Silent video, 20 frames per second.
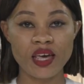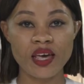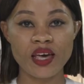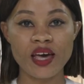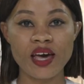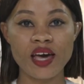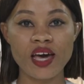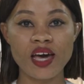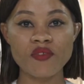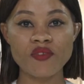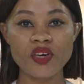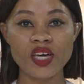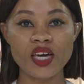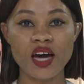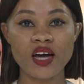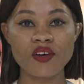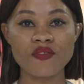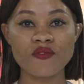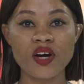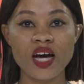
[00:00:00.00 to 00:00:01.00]
Heavy
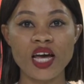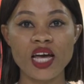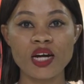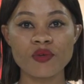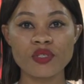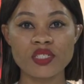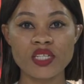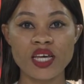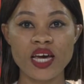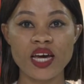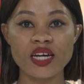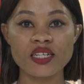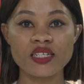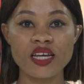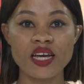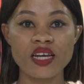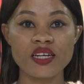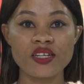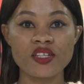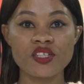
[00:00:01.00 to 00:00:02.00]
gunfire was heard
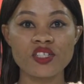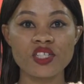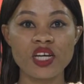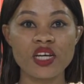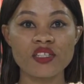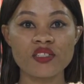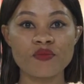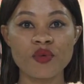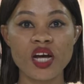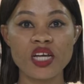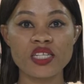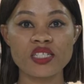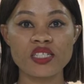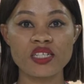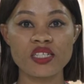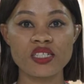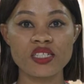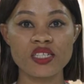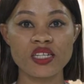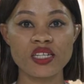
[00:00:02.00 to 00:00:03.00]
near Niger's
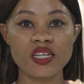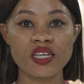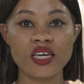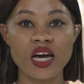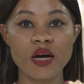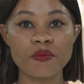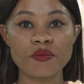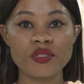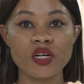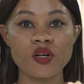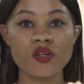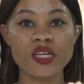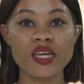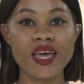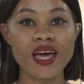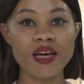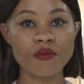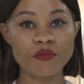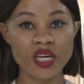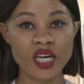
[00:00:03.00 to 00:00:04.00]
presidency in the capital,
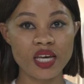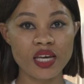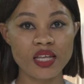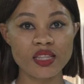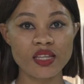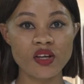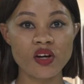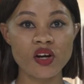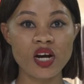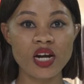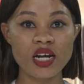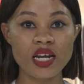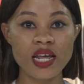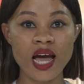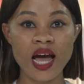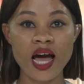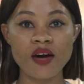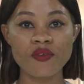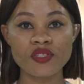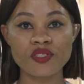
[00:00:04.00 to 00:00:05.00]
Niamey, in the early
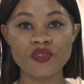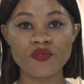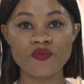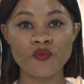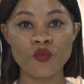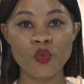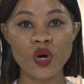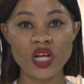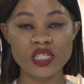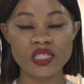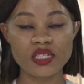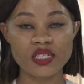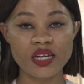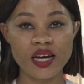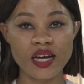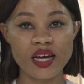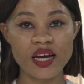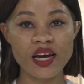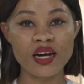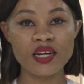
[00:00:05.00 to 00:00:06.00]
hours of
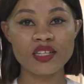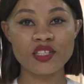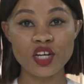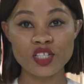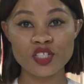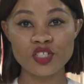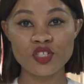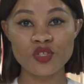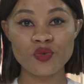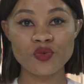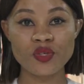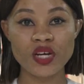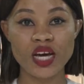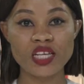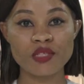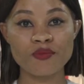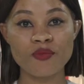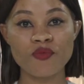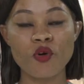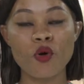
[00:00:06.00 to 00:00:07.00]
Wednesday, just 2
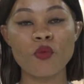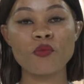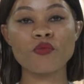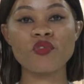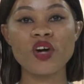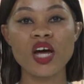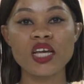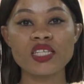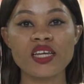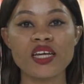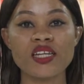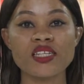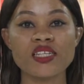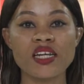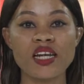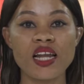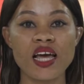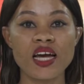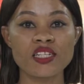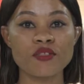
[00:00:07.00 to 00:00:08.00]
days before
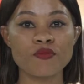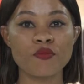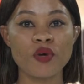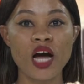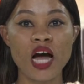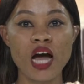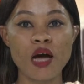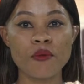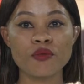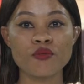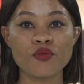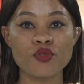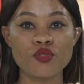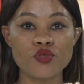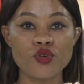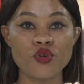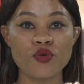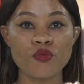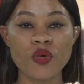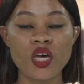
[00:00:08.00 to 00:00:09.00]
President-elect Mohamed
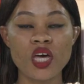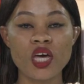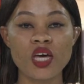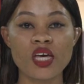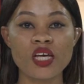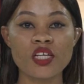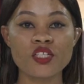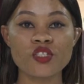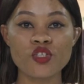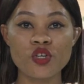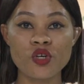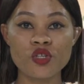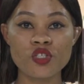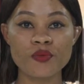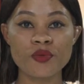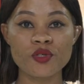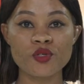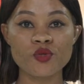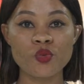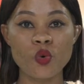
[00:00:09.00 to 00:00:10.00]
Bazoum is due
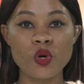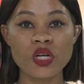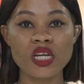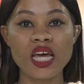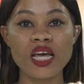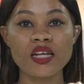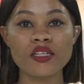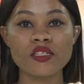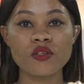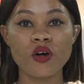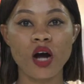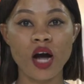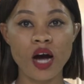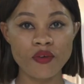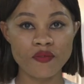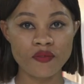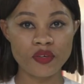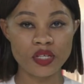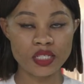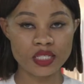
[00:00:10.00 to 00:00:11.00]
to be sworn into
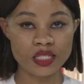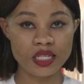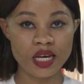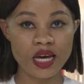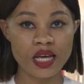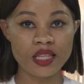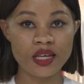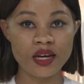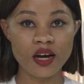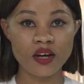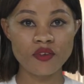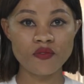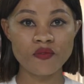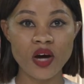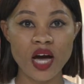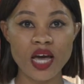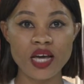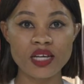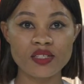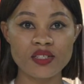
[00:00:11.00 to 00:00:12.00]
office. The
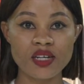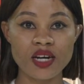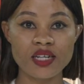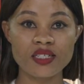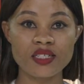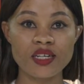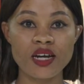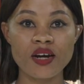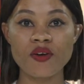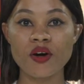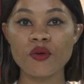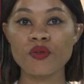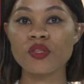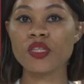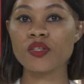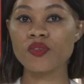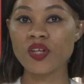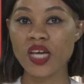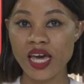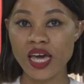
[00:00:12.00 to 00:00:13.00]
gunfire started around
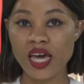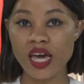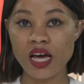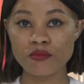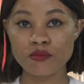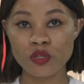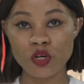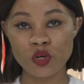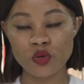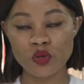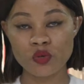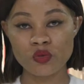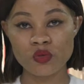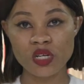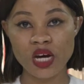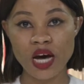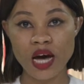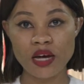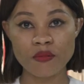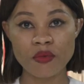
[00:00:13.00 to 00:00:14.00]
3 a.m. local
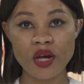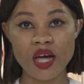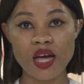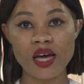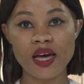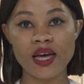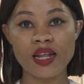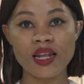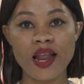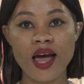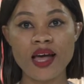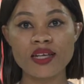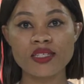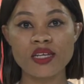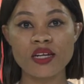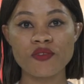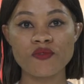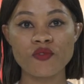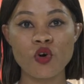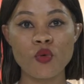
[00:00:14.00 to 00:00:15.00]
time and
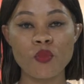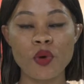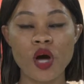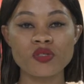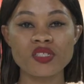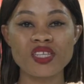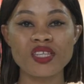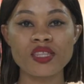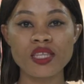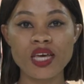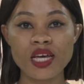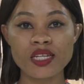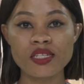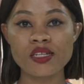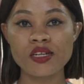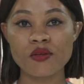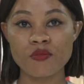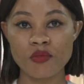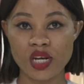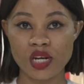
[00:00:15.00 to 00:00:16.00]
lasted for about
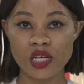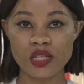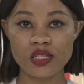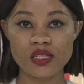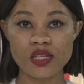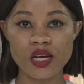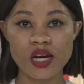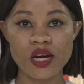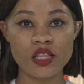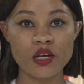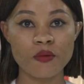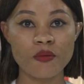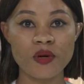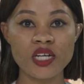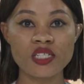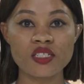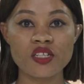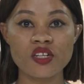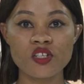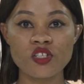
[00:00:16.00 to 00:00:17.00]
30 minutes. The
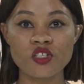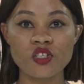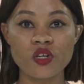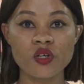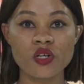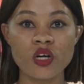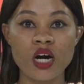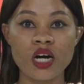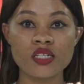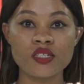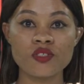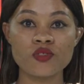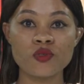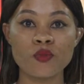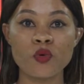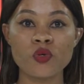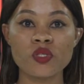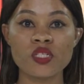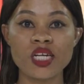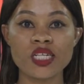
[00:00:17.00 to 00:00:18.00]
Presidential Guard is
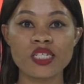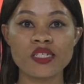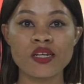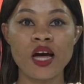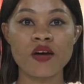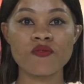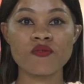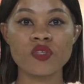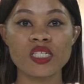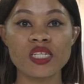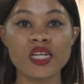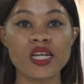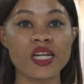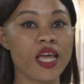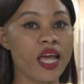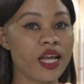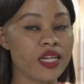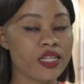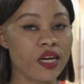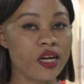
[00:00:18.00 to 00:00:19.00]
reported to have
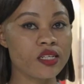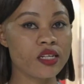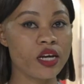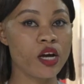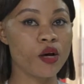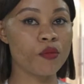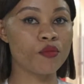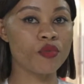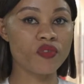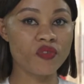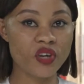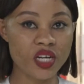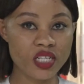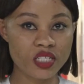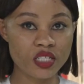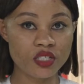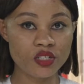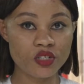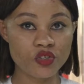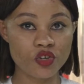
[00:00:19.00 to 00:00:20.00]
retaliated,
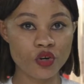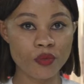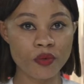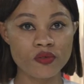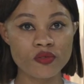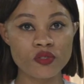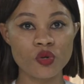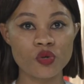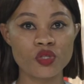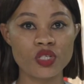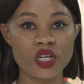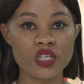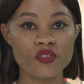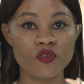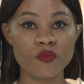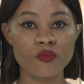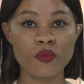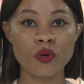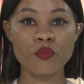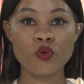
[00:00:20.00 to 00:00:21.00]
preventing a group of
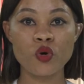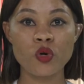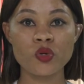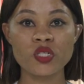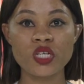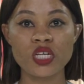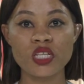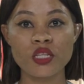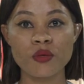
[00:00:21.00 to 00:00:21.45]
soldiers from approaching the